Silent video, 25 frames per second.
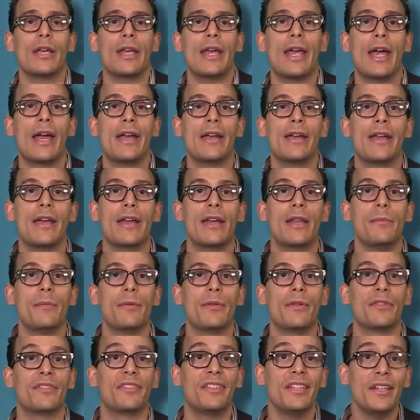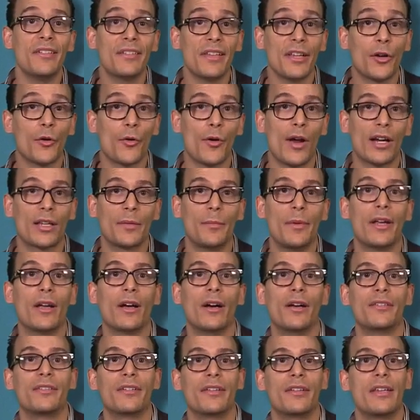And C is incorrect
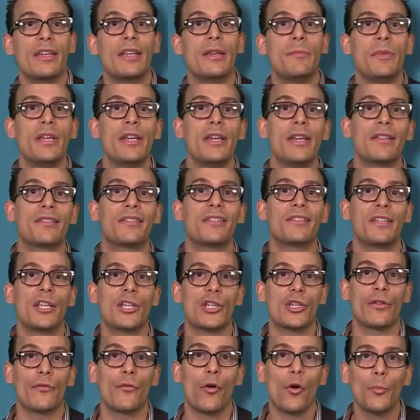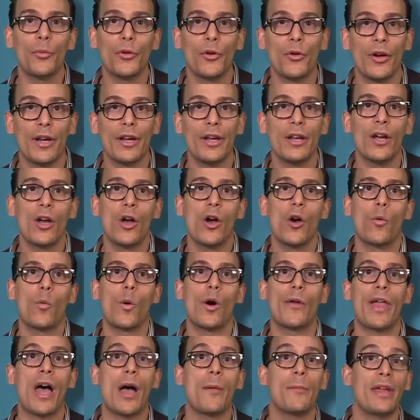because an immediate cessation of opioid,
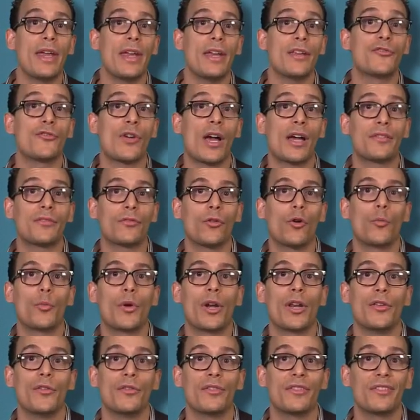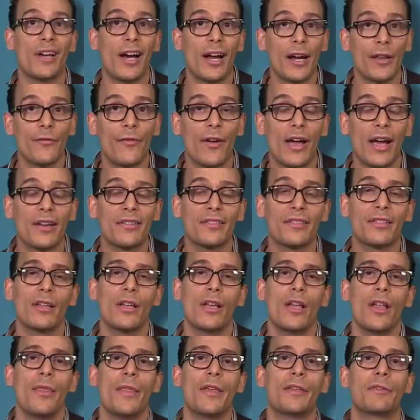while that may address opioid-induced side effects,
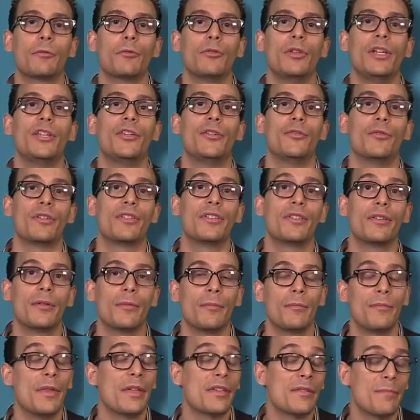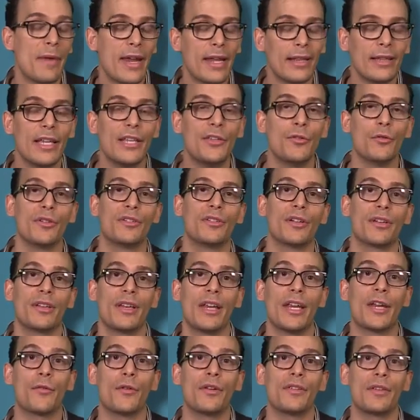this may lead to a sudden
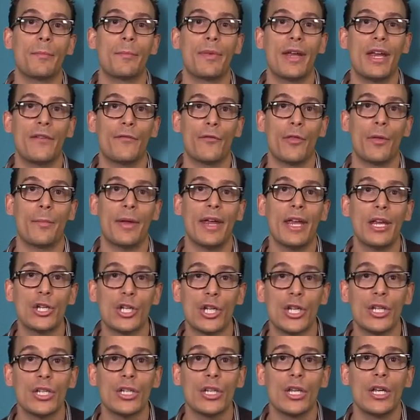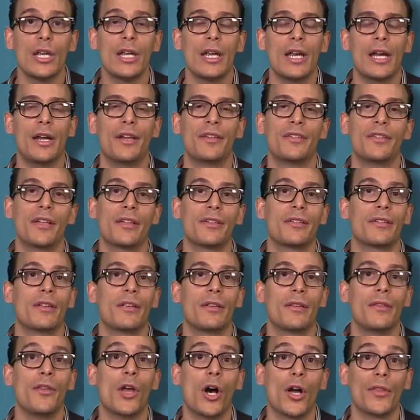increase in pain for the patient and is thus
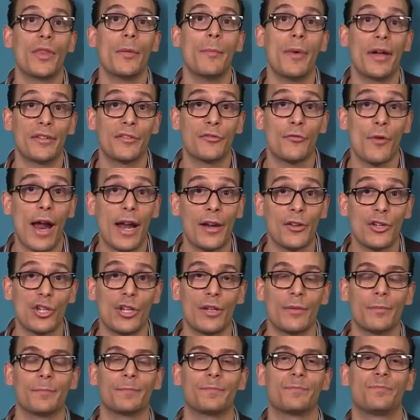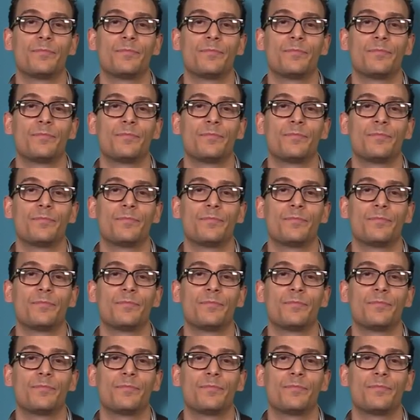not the best strategy.